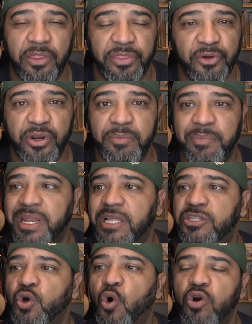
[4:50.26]
30
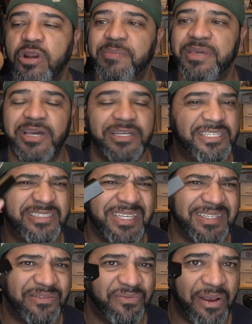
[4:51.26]
minutes only because
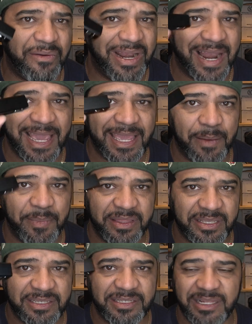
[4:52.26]
this is very light i mean
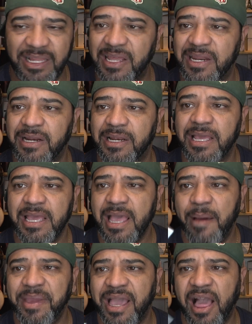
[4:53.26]
this is literally
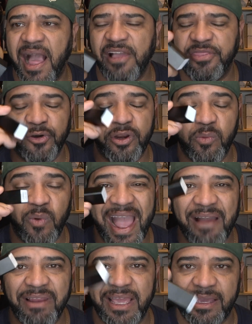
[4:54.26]
i mean i, I thought it would
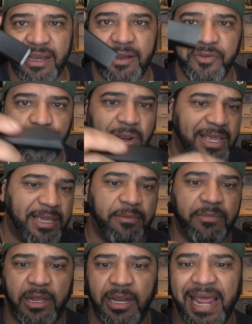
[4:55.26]
have like a you know like a,
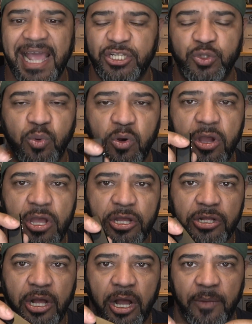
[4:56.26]
an actual
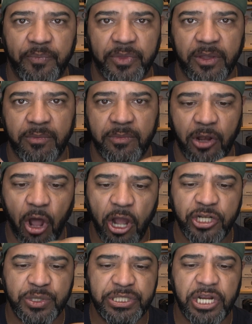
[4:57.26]
um,
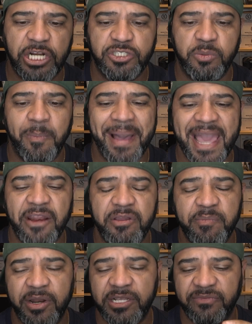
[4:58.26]
large rechargeable
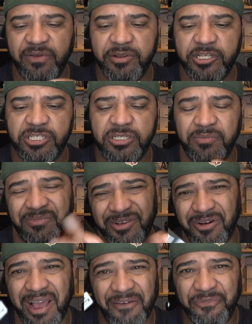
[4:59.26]
battery, but it's very, you
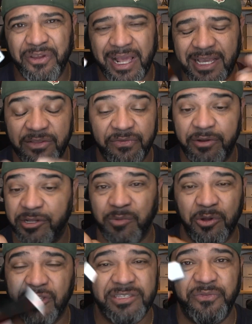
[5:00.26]
know, I feel like it's very
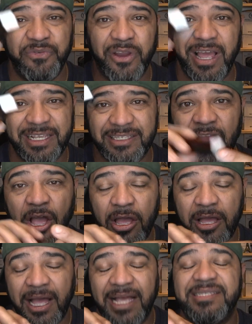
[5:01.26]
small. It doesn't feel as,
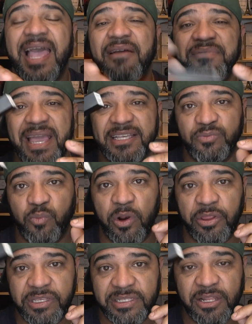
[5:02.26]
as heavy as
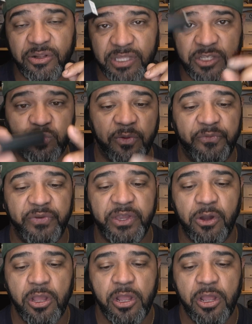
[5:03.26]
one of these little things will feel.